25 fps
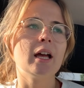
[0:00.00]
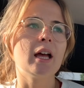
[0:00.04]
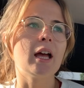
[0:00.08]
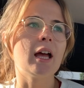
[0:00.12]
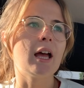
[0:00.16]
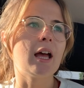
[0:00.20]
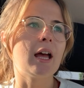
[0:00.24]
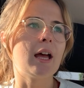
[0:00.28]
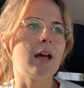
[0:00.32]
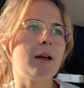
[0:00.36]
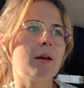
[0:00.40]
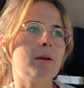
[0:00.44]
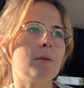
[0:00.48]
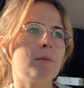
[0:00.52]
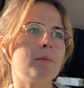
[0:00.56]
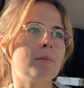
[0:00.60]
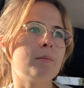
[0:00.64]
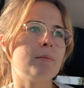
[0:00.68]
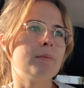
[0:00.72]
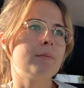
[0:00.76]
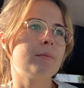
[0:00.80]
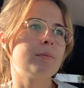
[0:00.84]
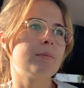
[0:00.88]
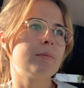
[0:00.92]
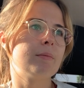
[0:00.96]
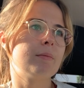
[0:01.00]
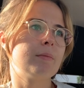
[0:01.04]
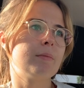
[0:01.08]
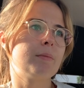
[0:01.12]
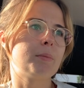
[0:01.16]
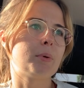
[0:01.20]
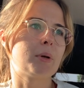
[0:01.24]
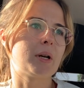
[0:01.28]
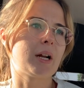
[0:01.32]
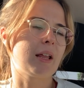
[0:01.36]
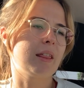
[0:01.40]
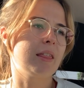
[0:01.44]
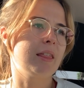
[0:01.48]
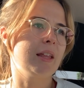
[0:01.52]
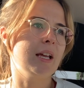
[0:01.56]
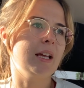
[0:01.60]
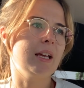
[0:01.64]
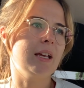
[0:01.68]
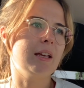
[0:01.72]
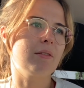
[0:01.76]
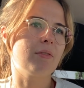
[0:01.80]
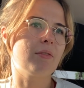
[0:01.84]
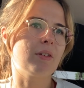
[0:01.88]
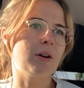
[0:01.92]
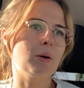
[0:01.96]
But I
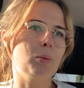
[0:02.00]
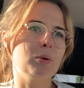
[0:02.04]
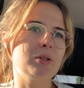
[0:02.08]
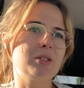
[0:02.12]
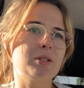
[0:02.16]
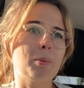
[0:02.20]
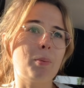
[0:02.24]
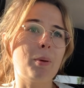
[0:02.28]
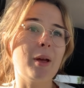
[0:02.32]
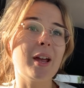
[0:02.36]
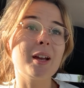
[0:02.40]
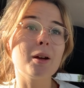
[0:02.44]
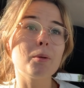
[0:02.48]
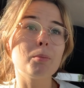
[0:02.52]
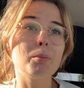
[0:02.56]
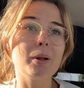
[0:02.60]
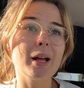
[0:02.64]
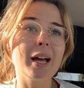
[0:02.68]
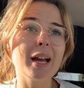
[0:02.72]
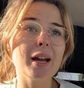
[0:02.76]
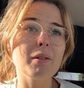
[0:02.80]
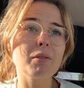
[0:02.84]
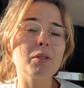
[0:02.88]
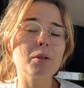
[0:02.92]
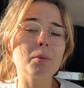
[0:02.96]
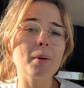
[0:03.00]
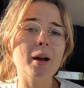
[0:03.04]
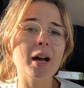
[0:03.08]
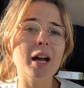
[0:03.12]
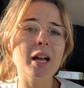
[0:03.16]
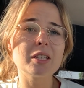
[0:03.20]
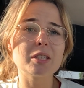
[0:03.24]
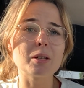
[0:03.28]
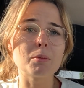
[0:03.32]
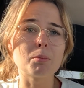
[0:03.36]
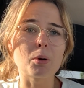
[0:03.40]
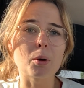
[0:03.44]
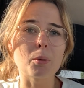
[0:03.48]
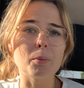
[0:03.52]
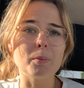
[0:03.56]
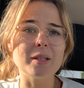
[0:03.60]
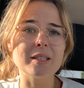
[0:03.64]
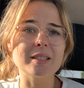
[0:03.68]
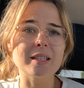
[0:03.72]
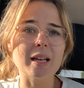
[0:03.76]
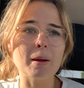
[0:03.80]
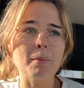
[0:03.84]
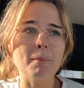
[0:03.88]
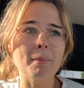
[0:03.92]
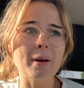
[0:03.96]
think if I was to pick a player of the match, I'd probably
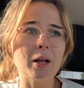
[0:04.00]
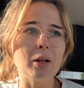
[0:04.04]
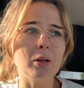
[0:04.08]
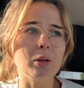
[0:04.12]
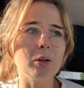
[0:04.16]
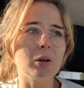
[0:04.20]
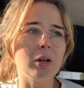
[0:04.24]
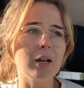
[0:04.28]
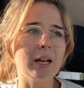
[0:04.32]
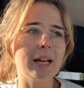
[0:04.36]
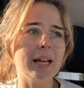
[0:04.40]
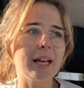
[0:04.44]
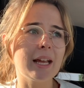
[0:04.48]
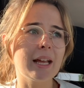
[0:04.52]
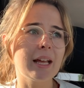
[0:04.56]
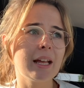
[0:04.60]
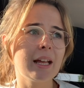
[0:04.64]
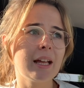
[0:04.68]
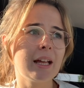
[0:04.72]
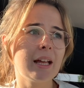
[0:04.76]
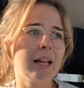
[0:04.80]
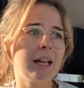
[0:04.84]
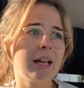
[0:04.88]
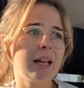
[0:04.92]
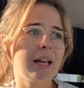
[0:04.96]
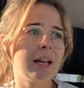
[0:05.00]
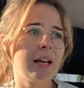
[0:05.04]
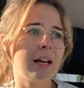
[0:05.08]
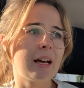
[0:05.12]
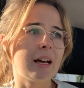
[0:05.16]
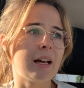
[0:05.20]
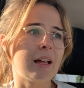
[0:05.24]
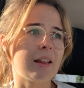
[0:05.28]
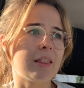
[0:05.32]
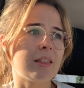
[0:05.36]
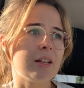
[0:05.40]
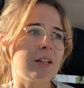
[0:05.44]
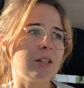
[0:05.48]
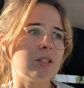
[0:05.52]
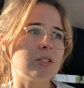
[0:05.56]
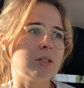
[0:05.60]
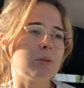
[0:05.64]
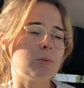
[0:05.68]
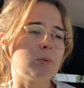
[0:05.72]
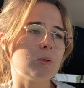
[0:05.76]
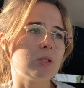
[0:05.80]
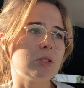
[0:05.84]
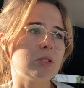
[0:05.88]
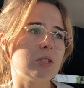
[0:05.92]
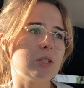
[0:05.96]
say Mel Lawley. I think she
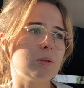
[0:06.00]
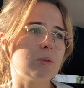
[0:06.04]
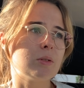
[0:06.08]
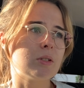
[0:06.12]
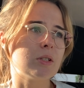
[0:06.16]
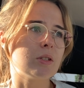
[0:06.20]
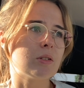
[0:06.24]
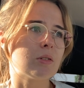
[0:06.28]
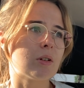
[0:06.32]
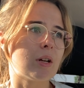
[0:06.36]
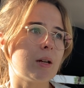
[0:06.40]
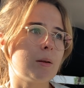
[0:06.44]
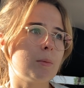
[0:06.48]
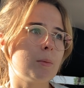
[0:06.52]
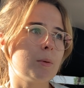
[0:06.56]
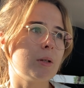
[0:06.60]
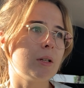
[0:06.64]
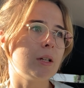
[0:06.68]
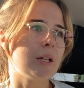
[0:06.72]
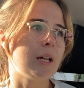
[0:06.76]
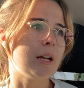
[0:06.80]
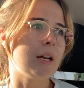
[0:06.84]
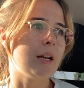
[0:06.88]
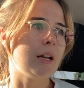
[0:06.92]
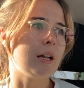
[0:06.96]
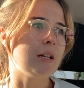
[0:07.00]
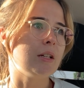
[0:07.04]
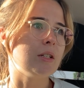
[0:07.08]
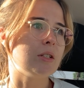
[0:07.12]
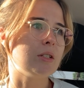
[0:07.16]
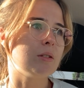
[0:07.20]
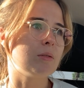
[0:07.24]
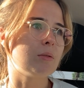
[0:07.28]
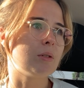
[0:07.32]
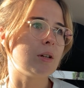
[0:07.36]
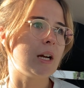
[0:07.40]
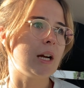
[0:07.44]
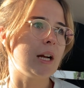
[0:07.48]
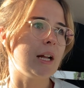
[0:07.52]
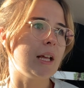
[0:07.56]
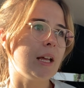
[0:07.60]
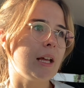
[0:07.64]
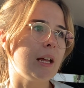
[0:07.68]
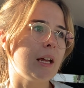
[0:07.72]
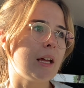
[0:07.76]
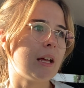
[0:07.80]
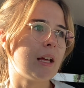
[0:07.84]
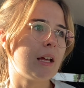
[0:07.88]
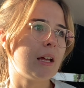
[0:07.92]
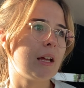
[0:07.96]
was incredible, and she
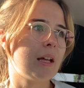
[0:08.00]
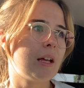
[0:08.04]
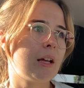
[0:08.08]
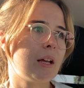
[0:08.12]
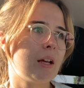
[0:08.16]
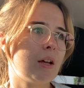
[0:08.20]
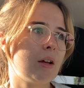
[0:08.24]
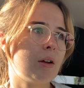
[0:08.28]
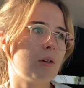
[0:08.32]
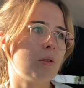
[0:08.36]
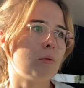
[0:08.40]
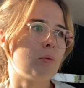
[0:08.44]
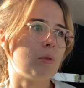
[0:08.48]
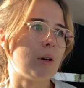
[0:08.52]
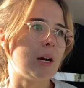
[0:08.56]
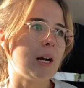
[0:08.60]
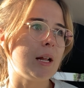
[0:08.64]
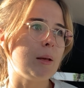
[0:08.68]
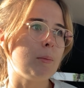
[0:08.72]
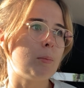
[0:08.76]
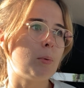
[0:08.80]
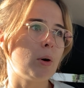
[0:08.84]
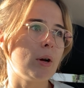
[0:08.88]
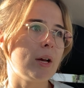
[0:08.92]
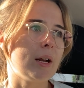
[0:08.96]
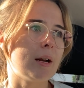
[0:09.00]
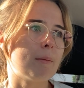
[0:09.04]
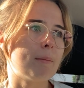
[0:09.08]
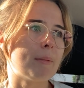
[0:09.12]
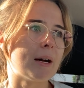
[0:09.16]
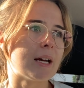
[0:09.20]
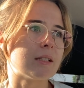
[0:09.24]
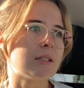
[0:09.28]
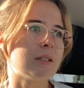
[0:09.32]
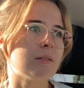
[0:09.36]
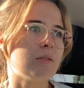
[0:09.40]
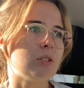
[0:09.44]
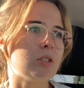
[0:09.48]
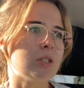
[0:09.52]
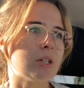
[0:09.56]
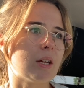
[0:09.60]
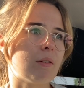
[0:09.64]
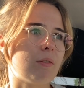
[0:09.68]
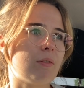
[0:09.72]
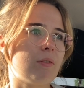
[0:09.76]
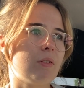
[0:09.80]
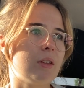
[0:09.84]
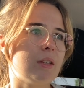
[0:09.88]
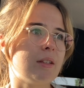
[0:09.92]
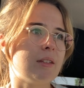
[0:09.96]
really put in a massive
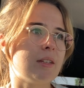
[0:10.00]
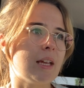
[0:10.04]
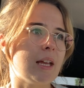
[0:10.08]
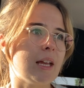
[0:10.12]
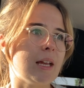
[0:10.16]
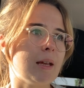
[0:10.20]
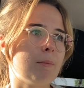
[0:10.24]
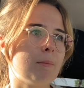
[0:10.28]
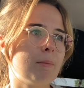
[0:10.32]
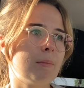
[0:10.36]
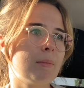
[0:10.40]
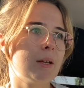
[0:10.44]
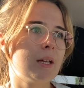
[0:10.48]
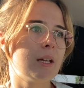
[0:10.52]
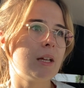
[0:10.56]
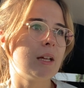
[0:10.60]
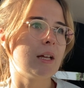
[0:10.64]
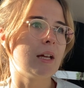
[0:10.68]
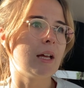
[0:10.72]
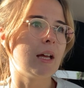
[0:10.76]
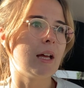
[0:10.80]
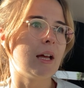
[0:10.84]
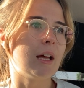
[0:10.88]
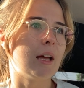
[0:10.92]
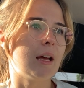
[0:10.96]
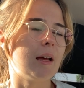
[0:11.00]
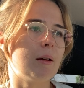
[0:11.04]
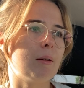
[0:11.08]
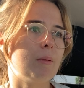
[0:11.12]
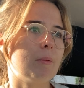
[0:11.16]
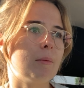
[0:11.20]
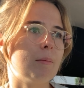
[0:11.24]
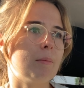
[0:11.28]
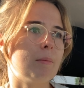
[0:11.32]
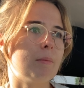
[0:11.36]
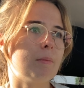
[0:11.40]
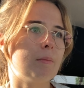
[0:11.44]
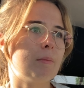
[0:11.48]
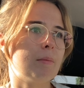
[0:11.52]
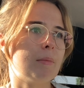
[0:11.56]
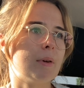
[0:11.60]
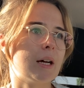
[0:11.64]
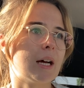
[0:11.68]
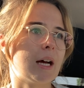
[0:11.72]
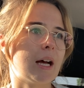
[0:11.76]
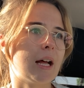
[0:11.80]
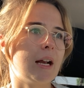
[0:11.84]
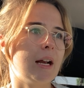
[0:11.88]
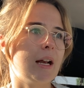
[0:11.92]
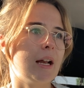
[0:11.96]
shift for the team.
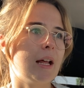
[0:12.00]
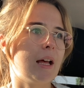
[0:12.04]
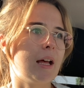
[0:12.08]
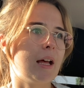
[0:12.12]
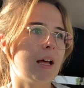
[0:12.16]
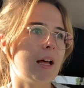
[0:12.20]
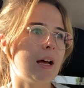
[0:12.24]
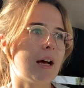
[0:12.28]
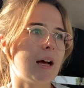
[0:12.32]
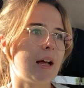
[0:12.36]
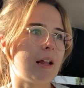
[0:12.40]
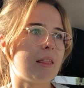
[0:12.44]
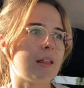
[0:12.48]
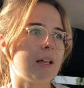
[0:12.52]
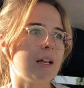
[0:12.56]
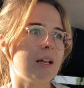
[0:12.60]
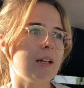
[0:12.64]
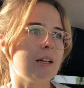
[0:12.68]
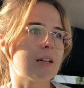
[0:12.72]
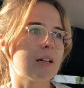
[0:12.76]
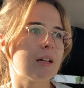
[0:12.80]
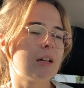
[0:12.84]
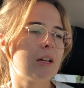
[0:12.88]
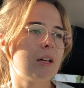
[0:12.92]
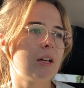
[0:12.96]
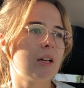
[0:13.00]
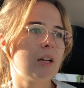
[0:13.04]
I think